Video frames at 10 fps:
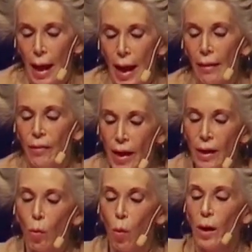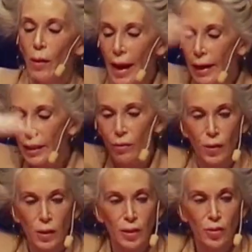And then where any of
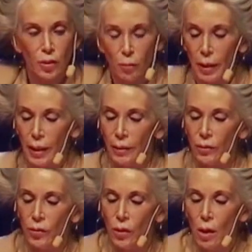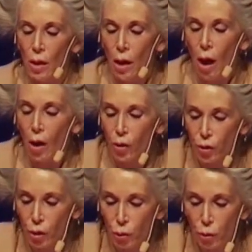the listed means are
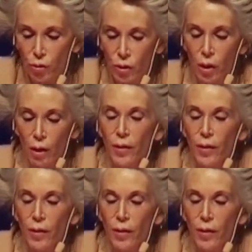used,